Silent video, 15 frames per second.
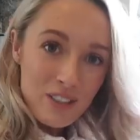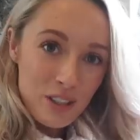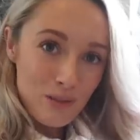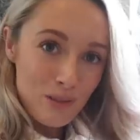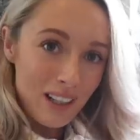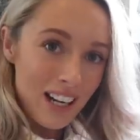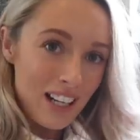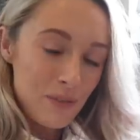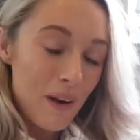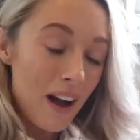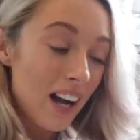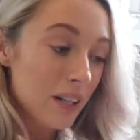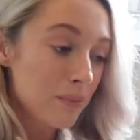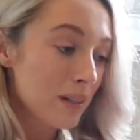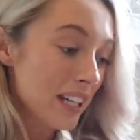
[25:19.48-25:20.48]
Just realised
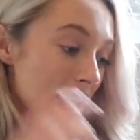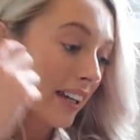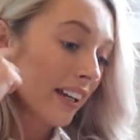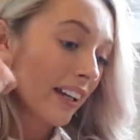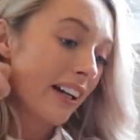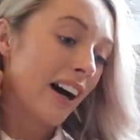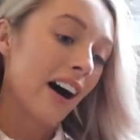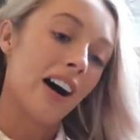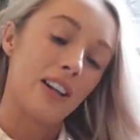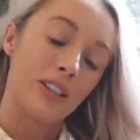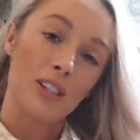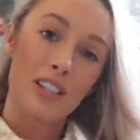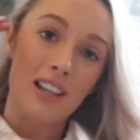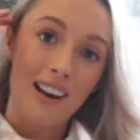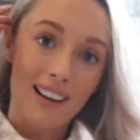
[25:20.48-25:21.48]
behind me here are
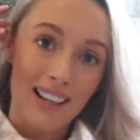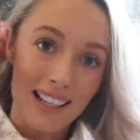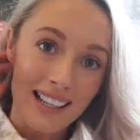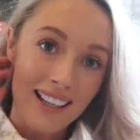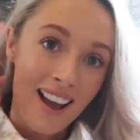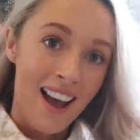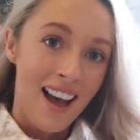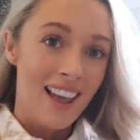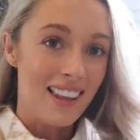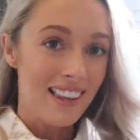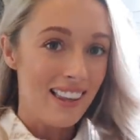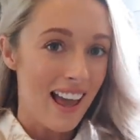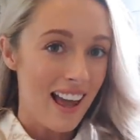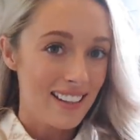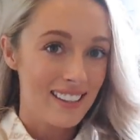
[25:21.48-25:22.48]
slightly
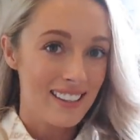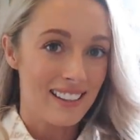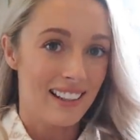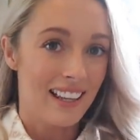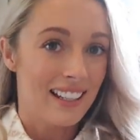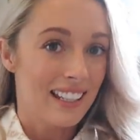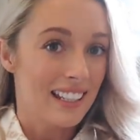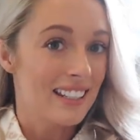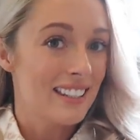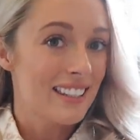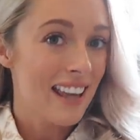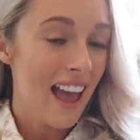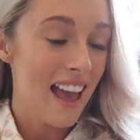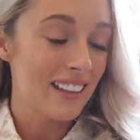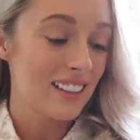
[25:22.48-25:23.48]
less like
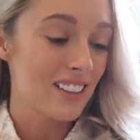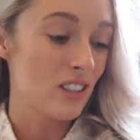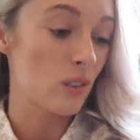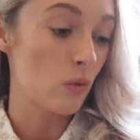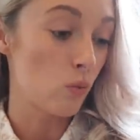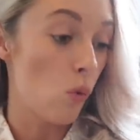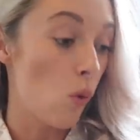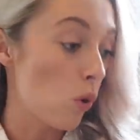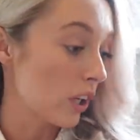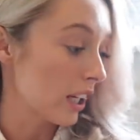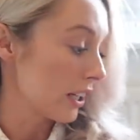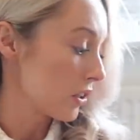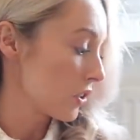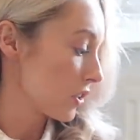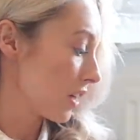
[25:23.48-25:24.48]
intense
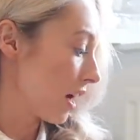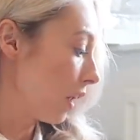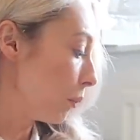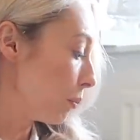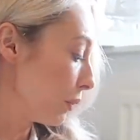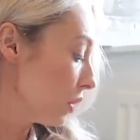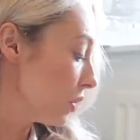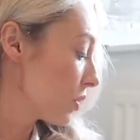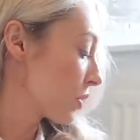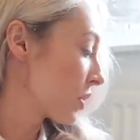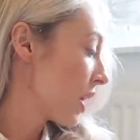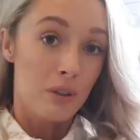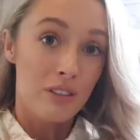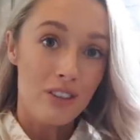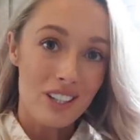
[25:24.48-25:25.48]
walking style
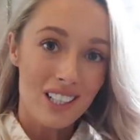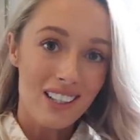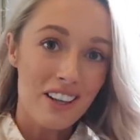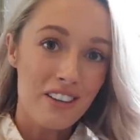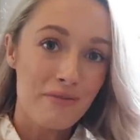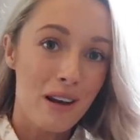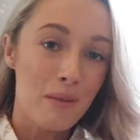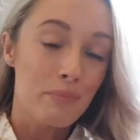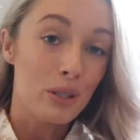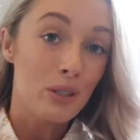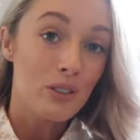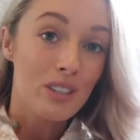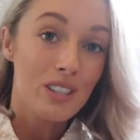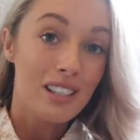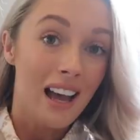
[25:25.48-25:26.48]
boots. We've got a lot of my
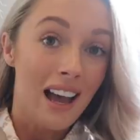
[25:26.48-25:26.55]
boots